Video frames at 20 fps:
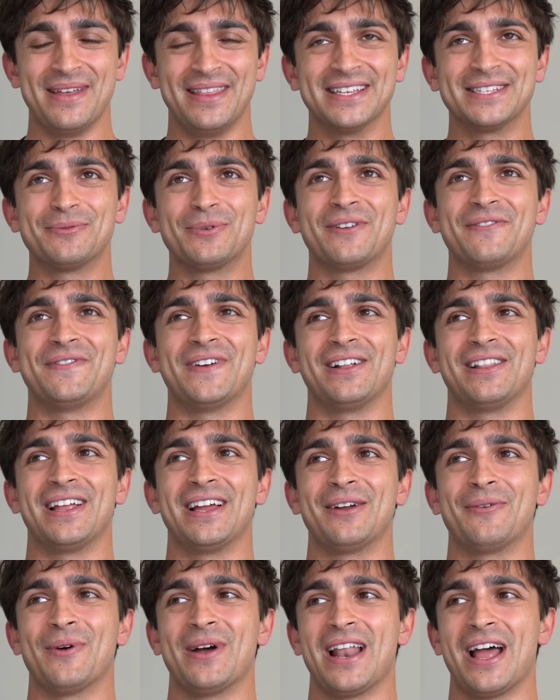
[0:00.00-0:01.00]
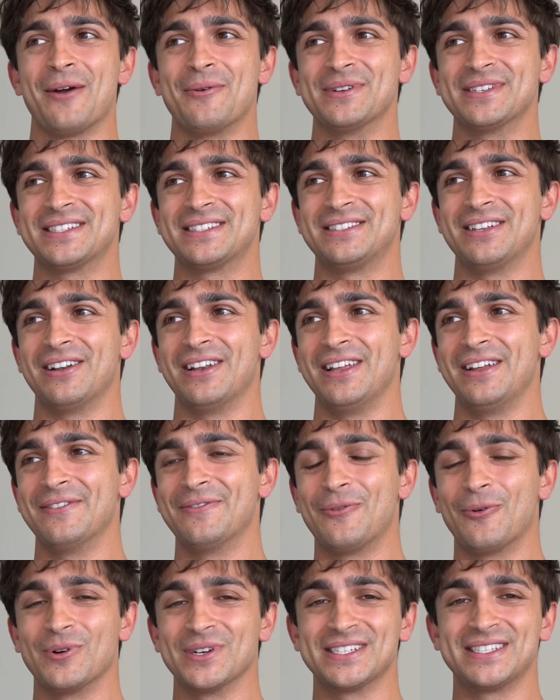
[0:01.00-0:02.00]
and this is what it felt like when I was studying
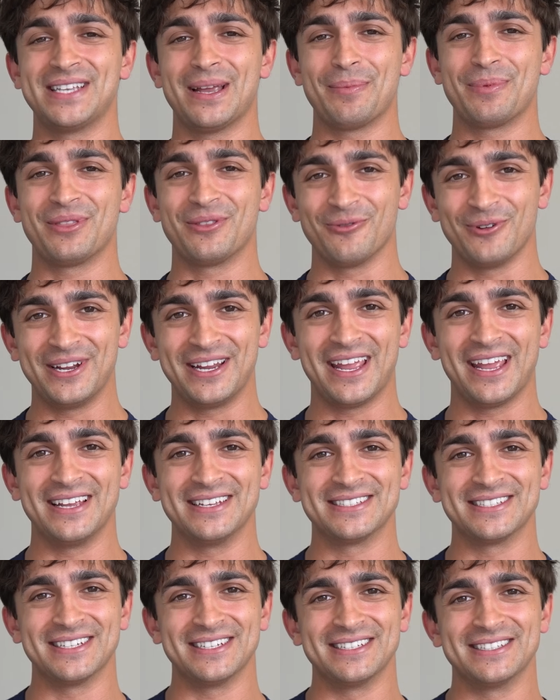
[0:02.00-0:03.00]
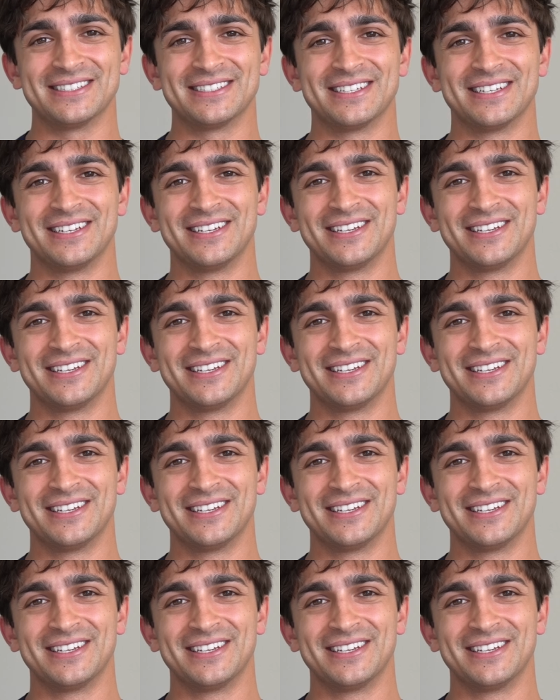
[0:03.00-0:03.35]
for step three cases.